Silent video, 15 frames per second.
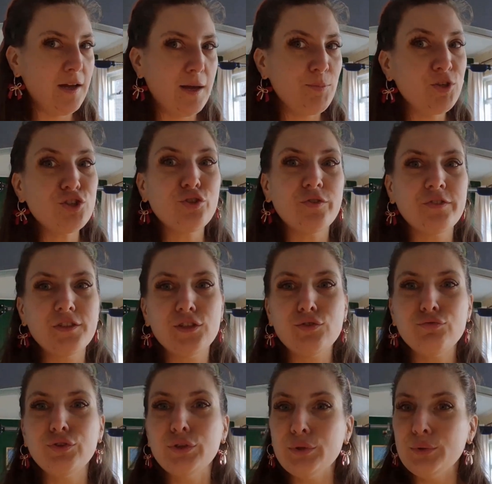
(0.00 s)
I'm not sure if it's
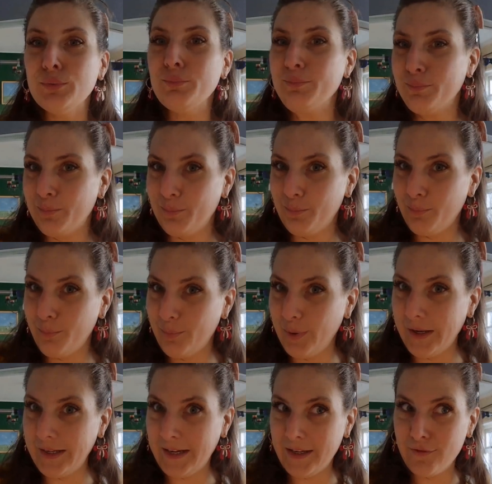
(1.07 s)
true,
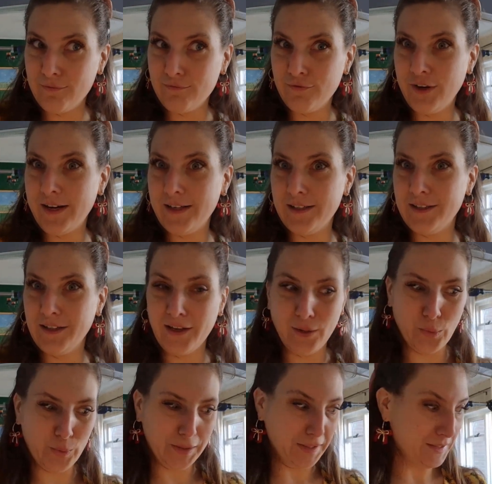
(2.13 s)
but I read it the other
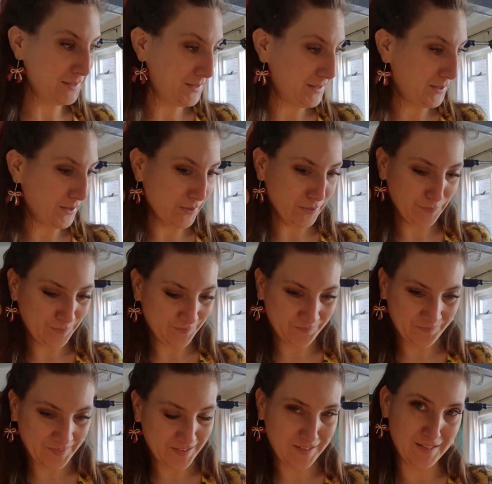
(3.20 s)
week. So,
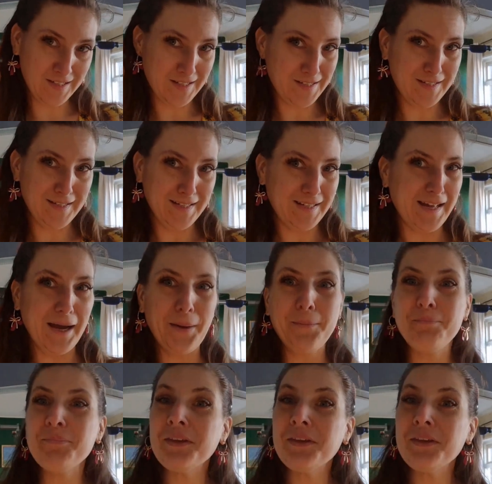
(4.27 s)
yeah.